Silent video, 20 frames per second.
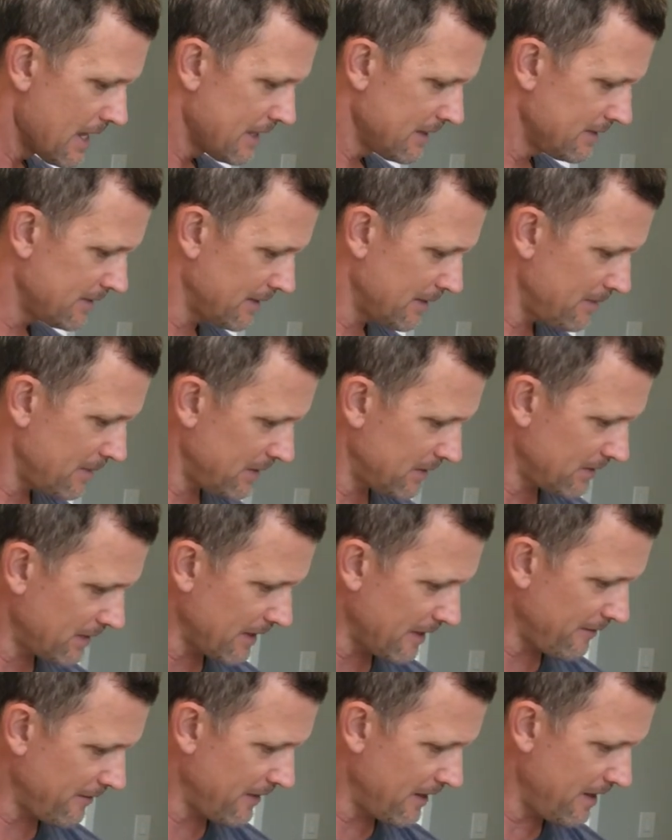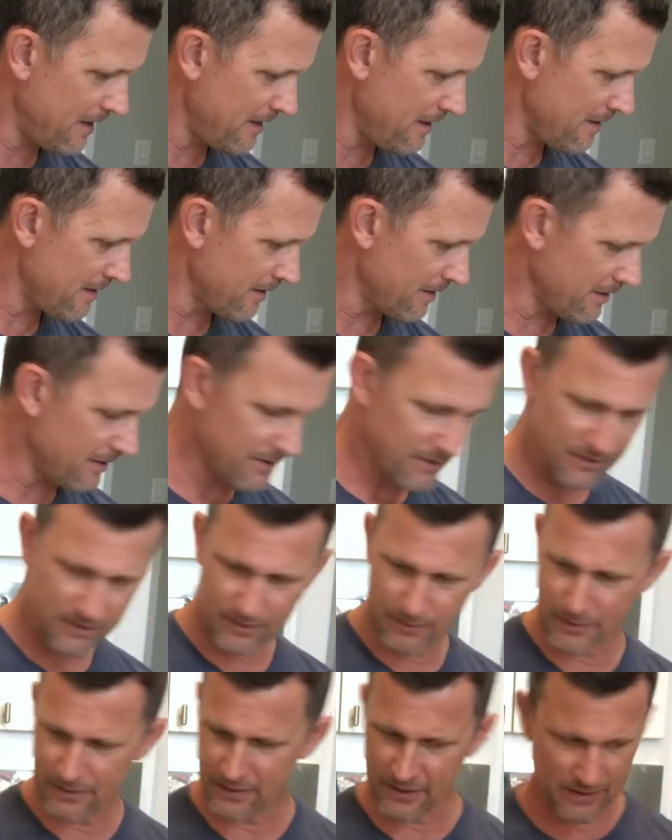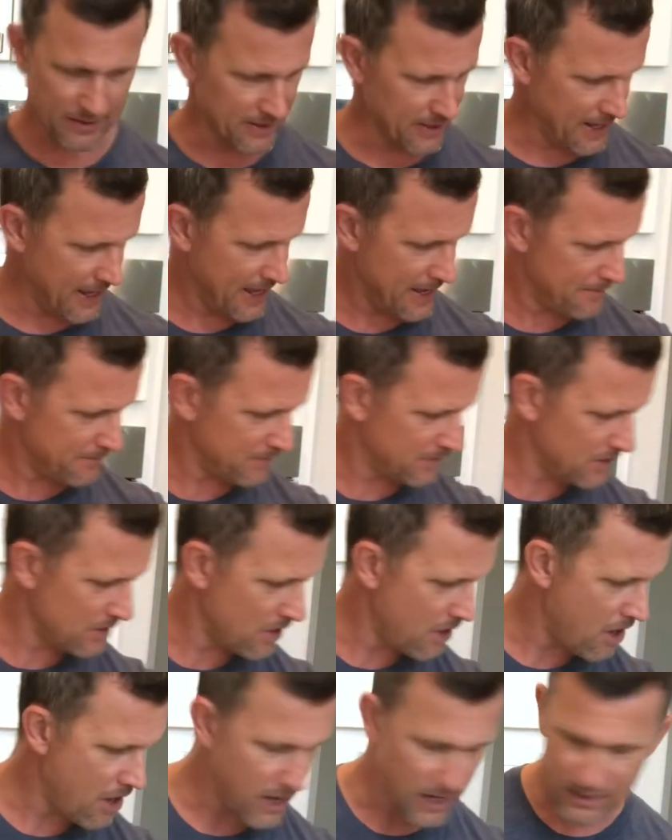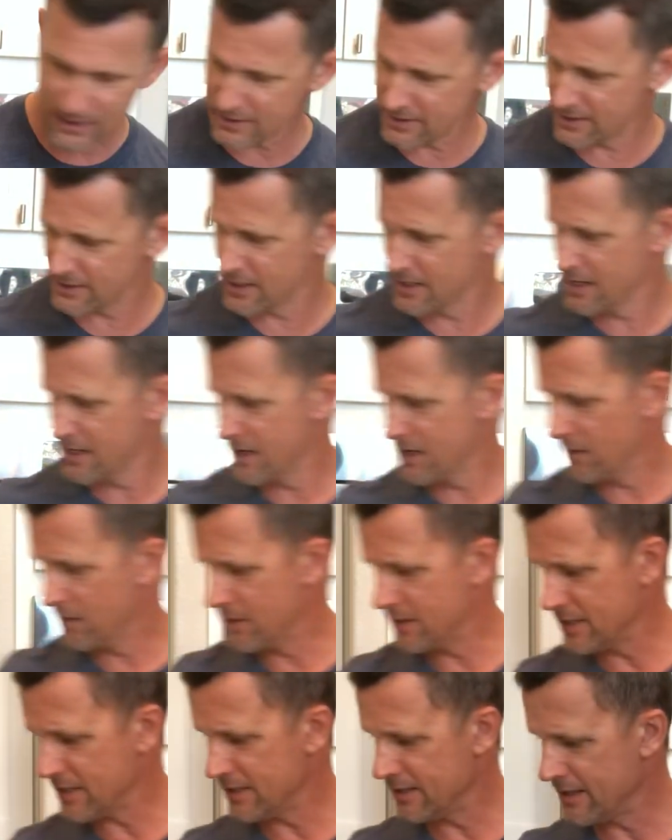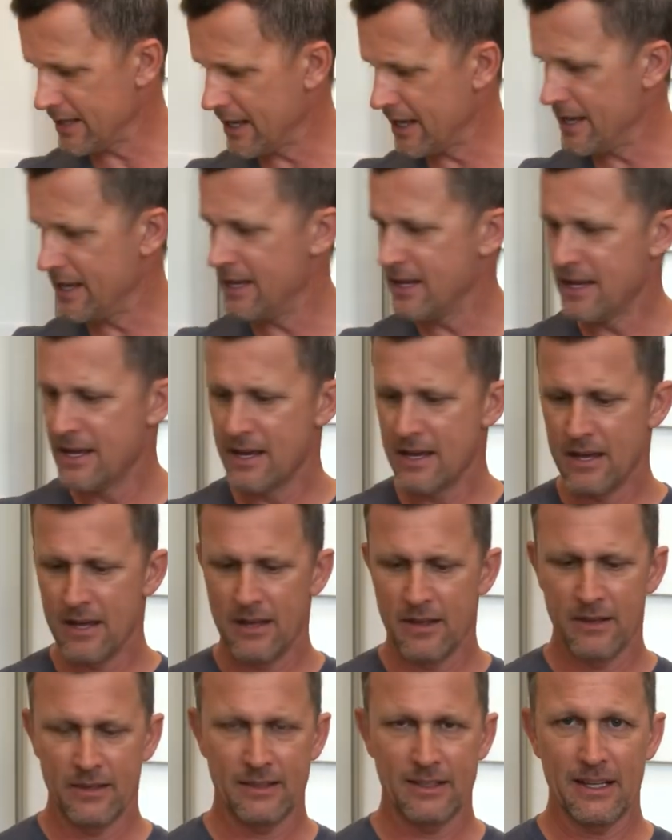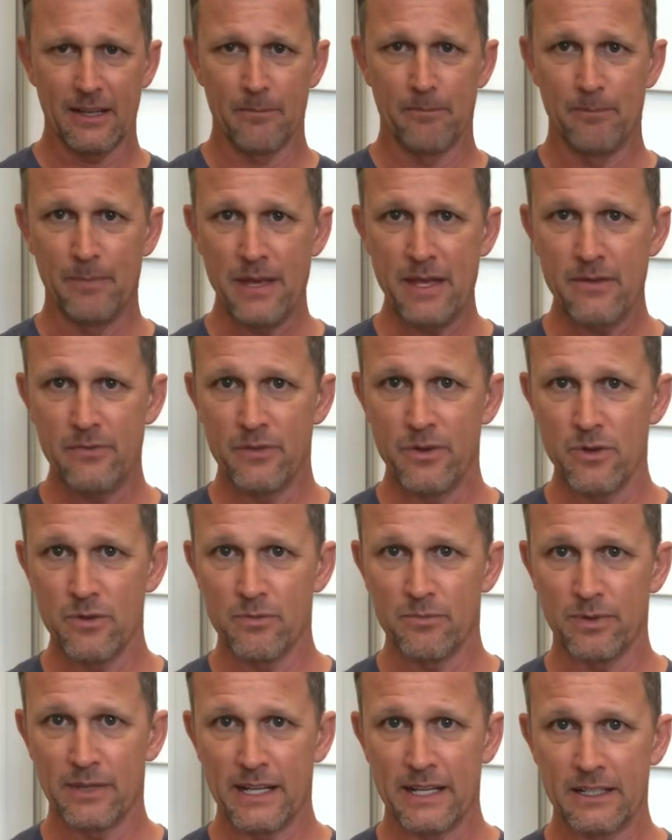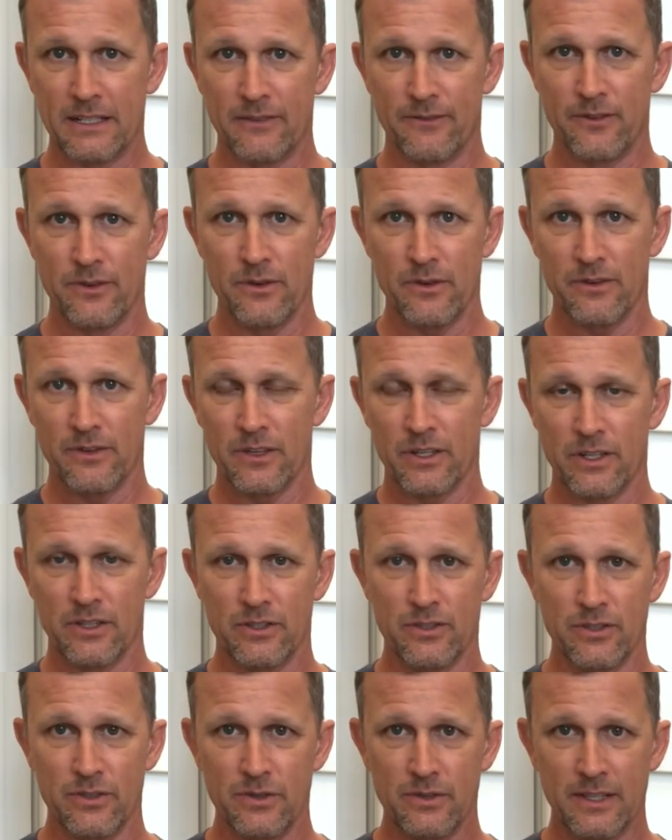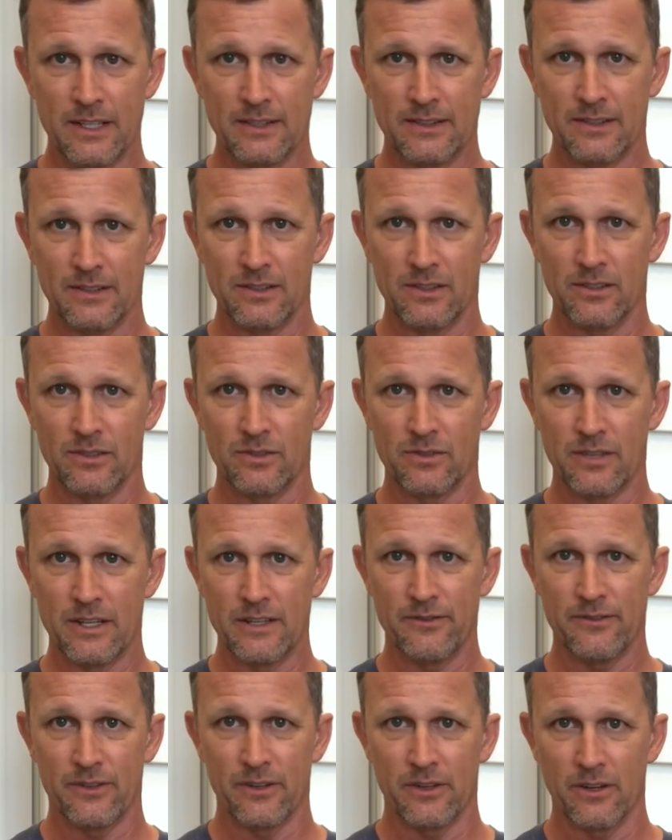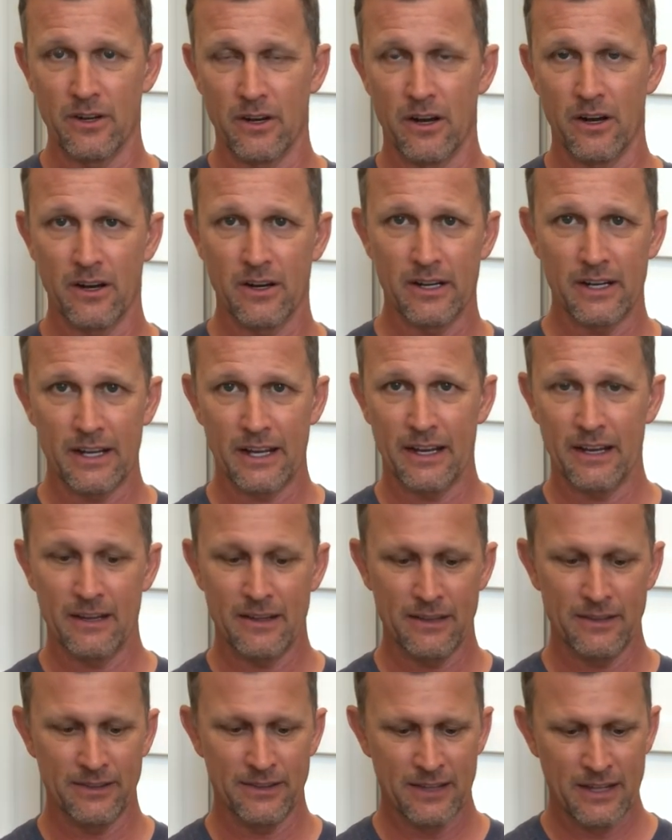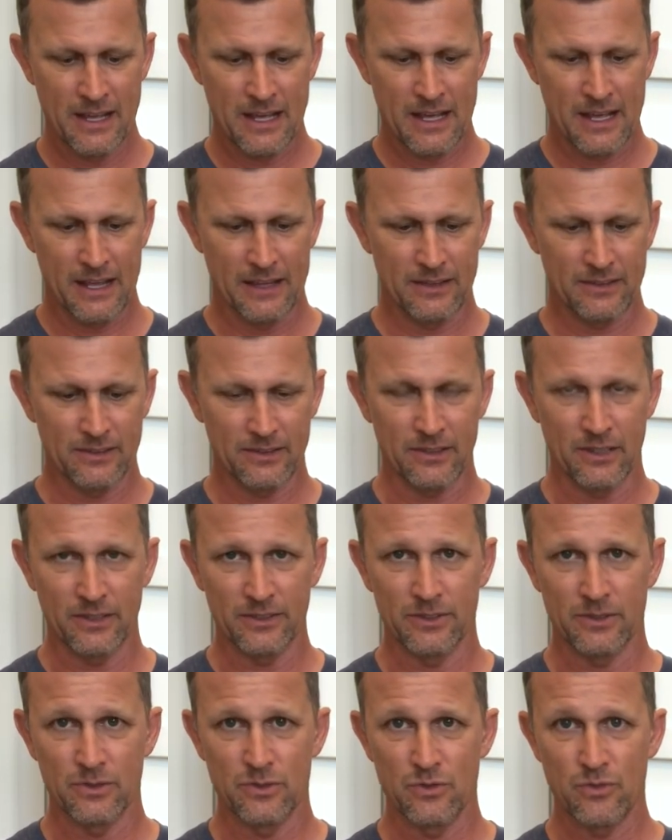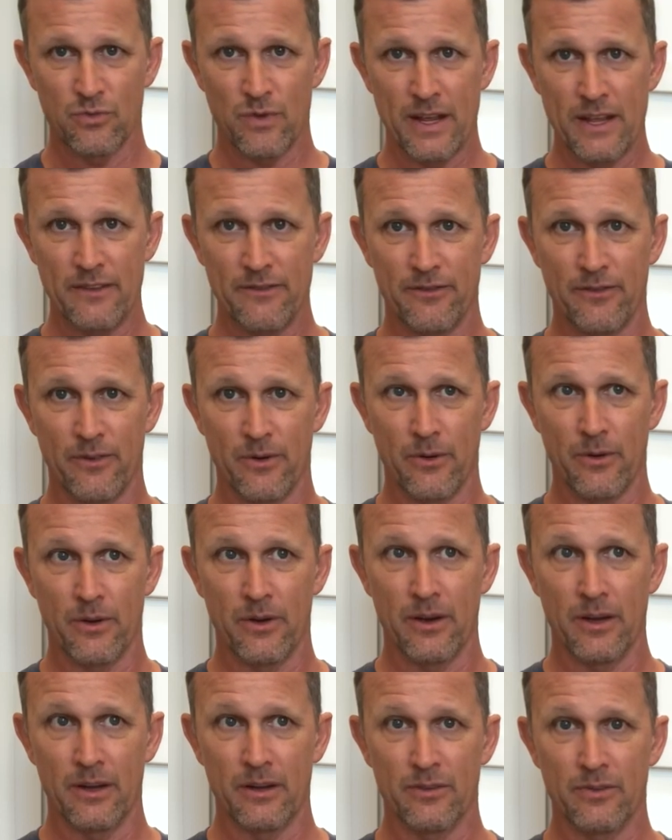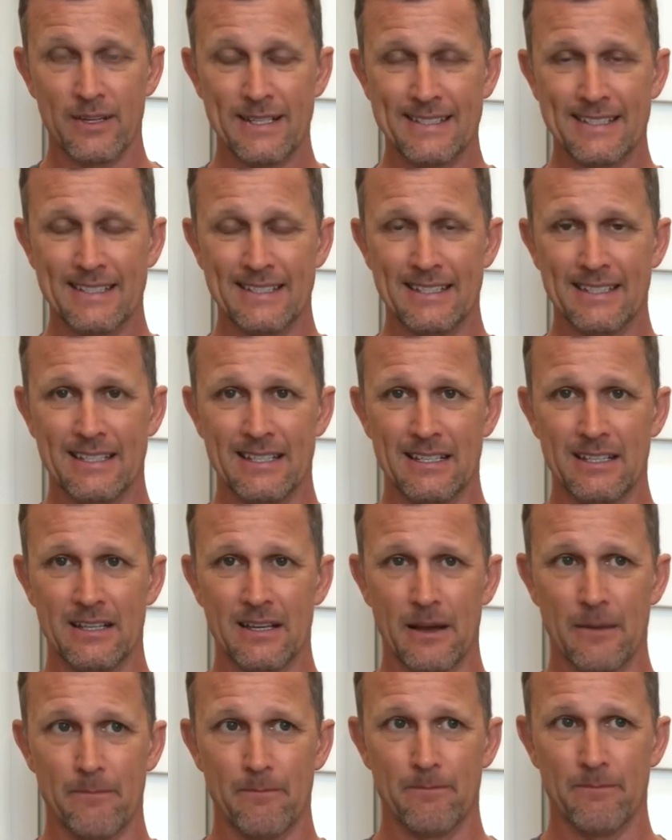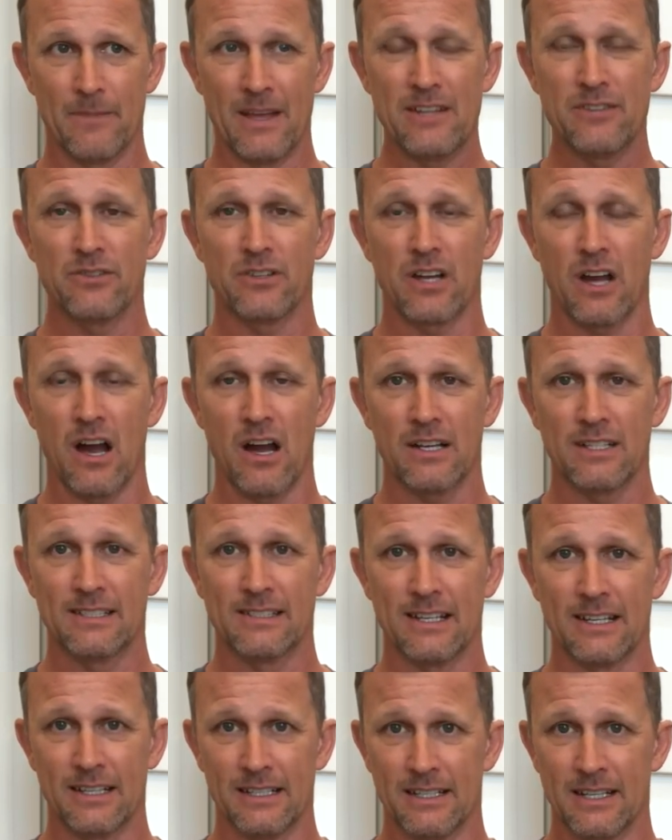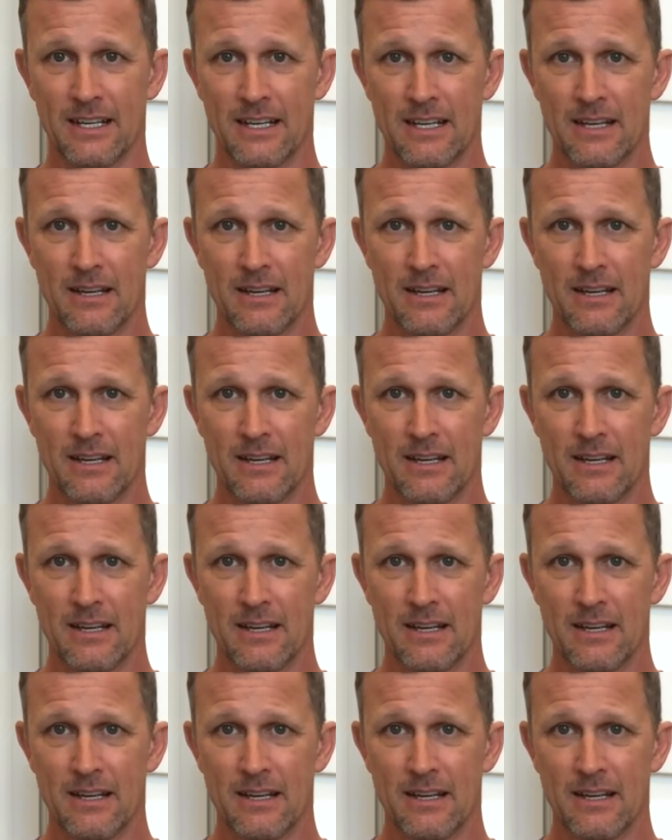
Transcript: Some of the stuff here, that we've got the Amp Nox, which is it's like a beetroot blend. If you're ever gonna do this, this is great for heart health, and this is also great for increasing the nitric oxide